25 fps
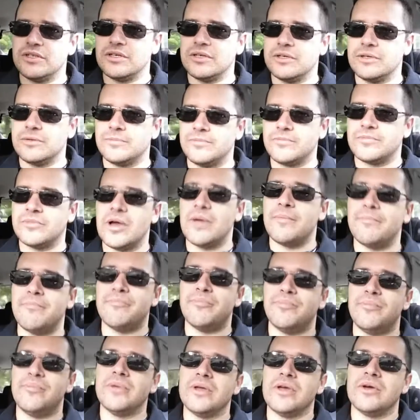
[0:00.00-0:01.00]
um, a,
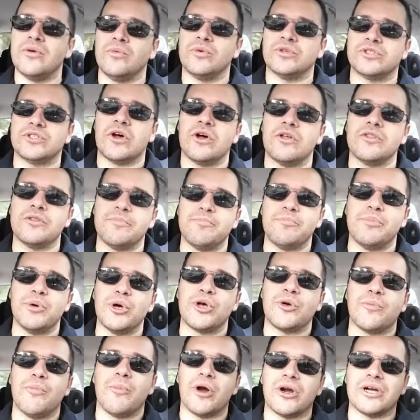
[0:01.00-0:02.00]
what's called a
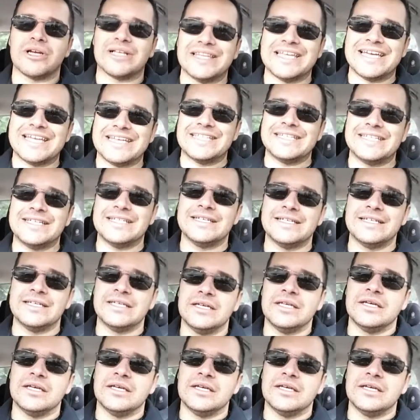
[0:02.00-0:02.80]
bookmarklet